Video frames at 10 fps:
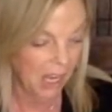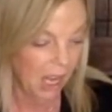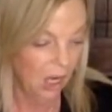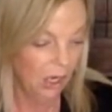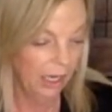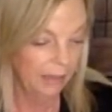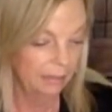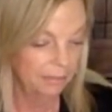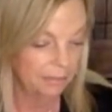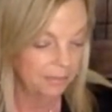All
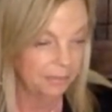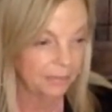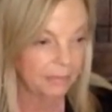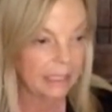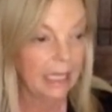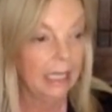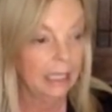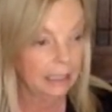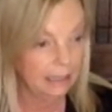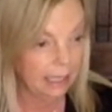right.
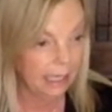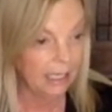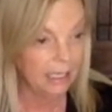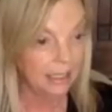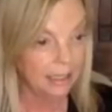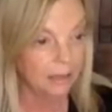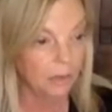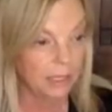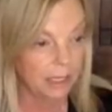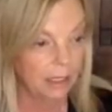Yes, it
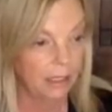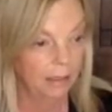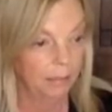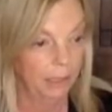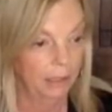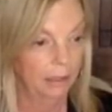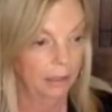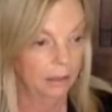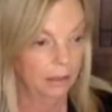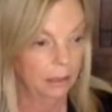was him.
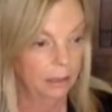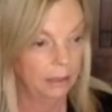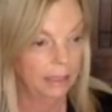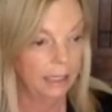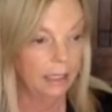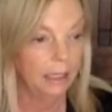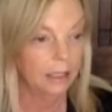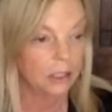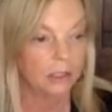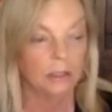He said
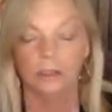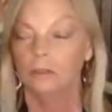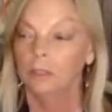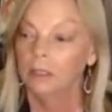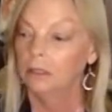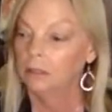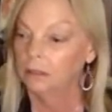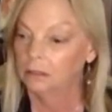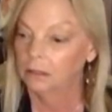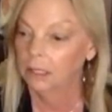it
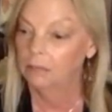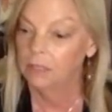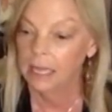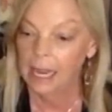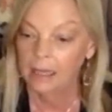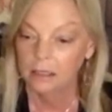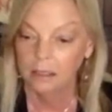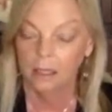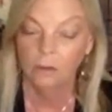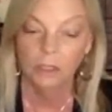he was asked
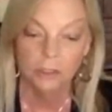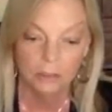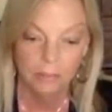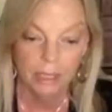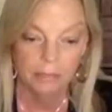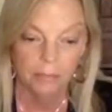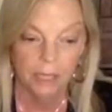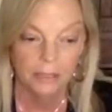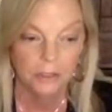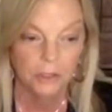that question by the
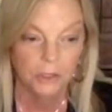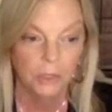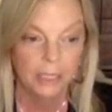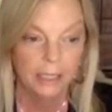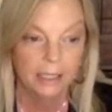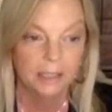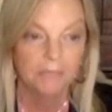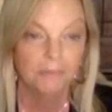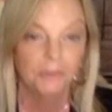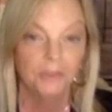press during his
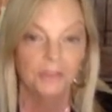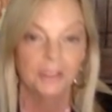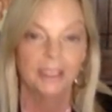first